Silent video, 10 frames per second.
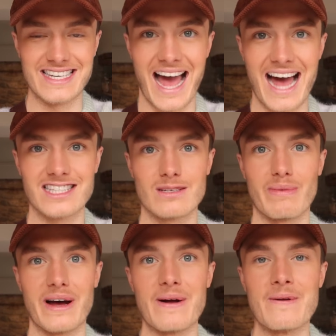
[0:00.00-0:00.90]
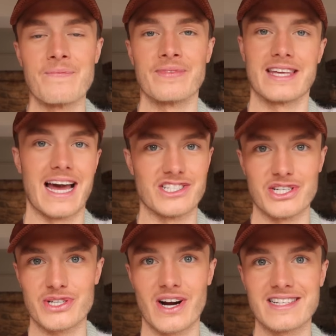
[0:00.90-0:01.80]
yet. But yeah,
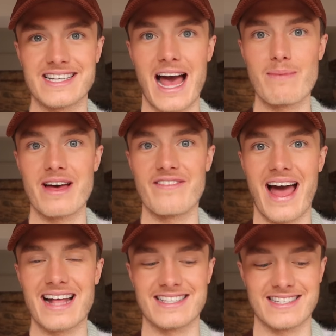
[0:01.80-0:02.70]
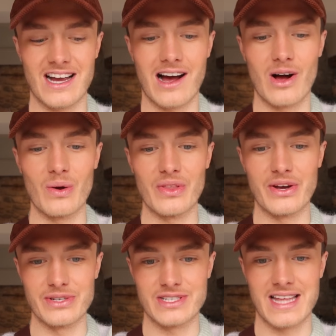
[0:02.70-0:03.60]
just trying to get a bit of a head start on
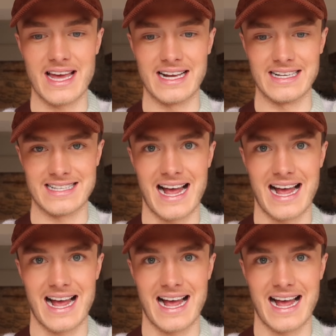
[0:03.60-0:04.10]
those things.